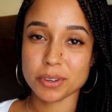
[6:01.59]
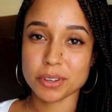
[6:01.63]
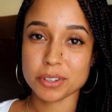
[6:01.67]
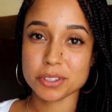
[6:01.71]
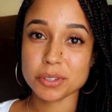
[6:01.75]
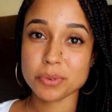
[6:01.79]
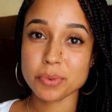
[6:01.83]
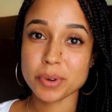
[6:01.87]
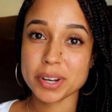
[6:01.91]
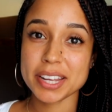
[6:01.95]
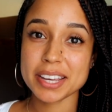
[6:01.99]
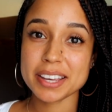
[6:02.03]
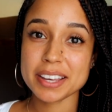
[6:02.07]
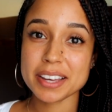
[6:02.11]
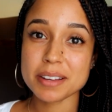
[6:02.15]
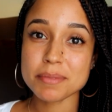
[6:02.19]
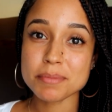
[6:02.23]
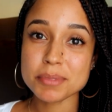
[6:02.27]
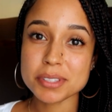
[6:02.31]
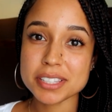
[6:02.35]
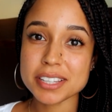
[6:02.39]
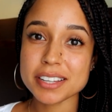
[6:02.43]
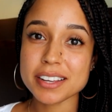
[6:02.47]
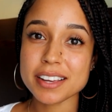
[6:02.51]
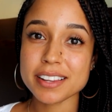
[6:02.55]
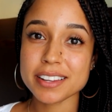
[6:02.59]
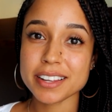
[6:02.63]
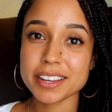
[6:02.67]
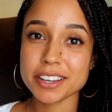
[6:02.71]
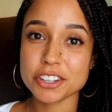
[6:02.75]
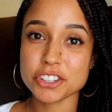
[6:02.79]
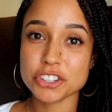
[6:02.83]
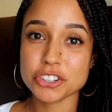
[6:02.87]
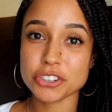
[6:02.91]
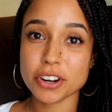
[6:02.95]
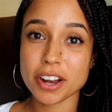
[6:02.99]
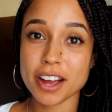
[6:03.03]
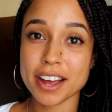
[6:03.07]
So when it comes to
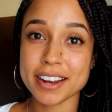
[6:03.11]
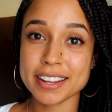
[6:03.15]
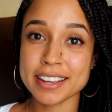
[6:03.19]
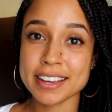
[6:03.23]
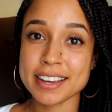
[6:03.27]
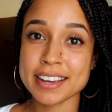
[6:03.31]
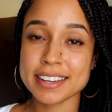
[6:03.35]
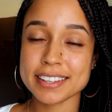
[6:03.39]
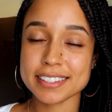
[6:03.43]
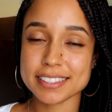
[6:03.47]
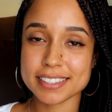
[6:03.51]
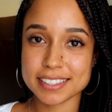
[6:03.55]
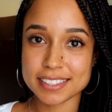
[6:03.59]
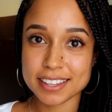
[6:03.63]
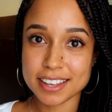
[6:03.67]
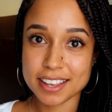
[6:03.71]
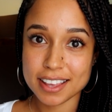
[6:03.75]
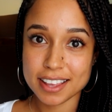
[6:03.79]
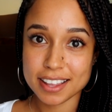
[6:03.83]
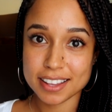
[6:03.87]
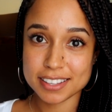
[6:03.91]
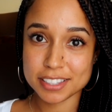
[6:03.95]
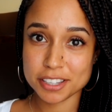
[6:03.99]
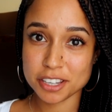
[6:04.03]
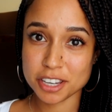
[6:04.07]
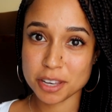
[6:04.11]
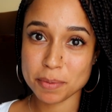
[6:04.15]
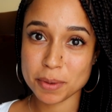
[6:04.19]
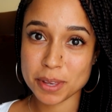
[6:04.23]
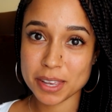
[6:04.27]
electronics, it's gonna